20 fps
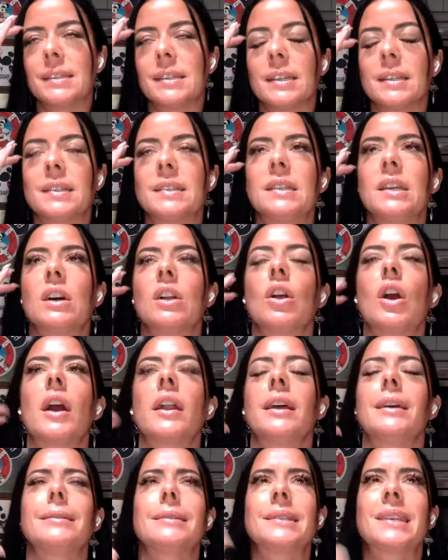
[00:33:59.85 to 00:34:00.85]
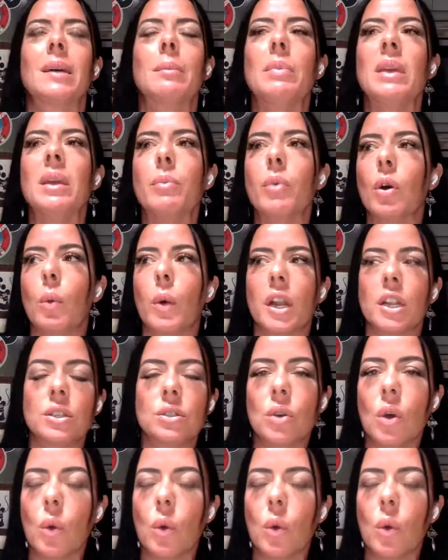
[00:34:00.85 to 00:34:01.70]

and sit still on it. And some people want to